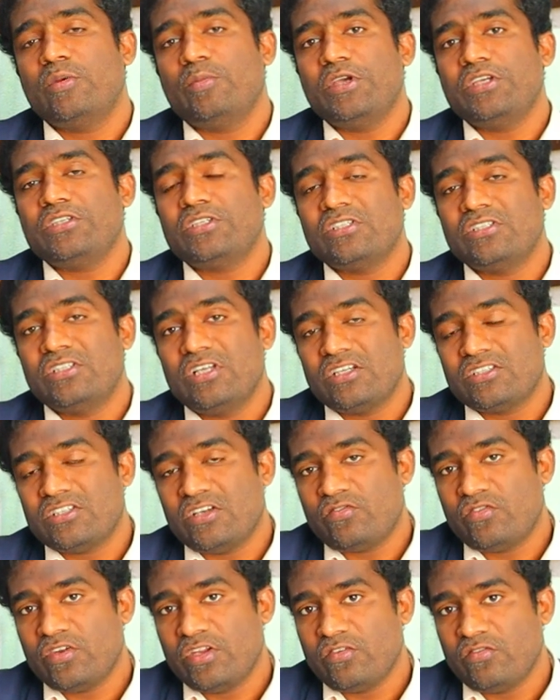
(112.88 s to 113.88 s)
the patients they are
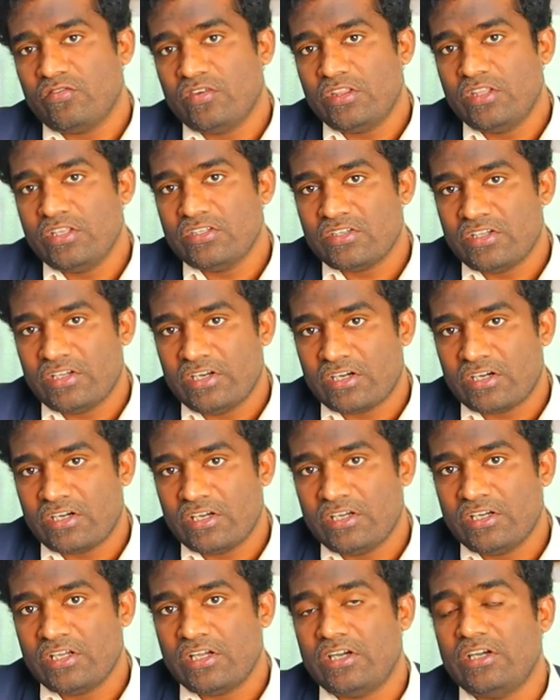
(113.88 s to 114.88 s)
suffering with this
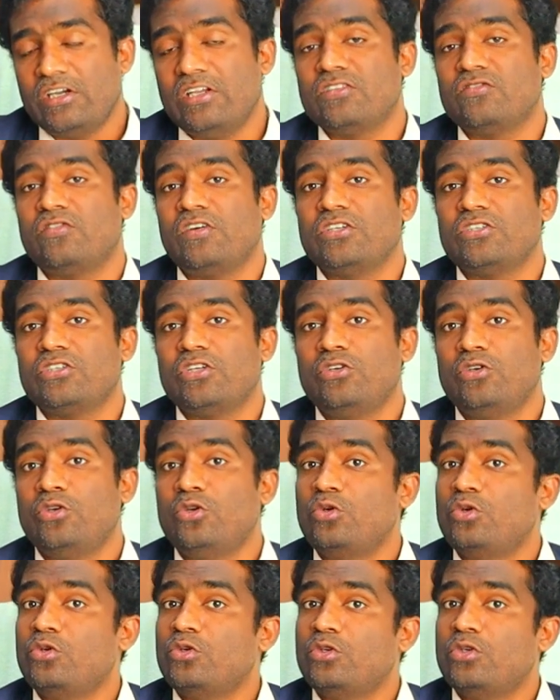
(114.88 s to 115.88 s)
erectile dysfunction
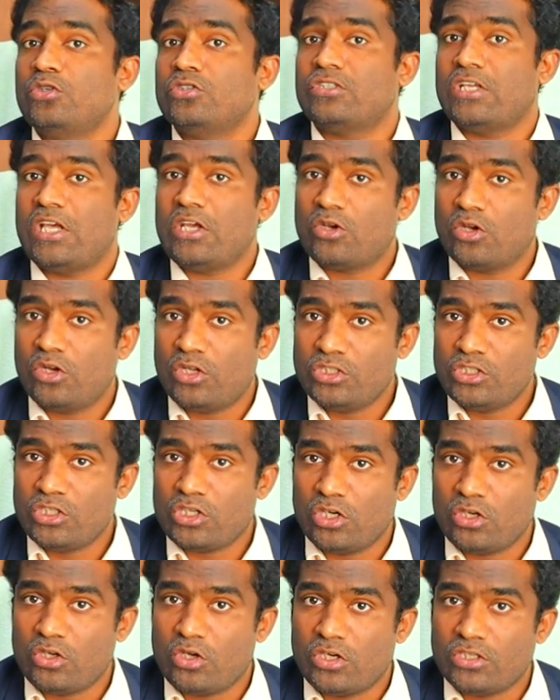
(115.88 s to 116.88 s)
due to
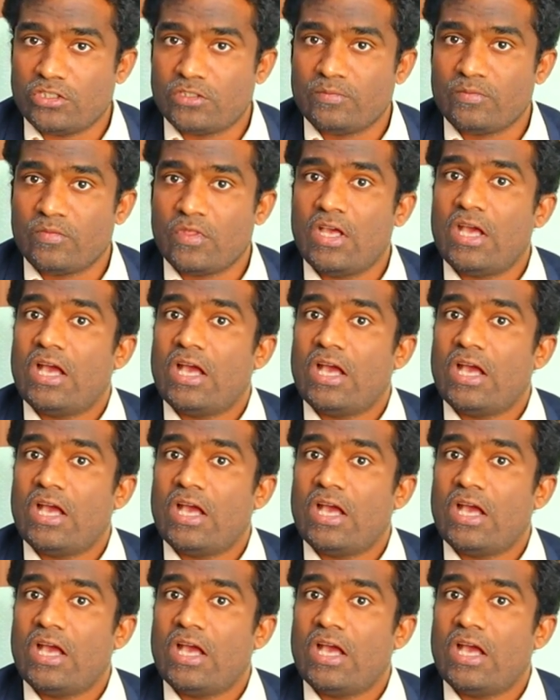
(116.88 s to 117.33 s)
psychological cause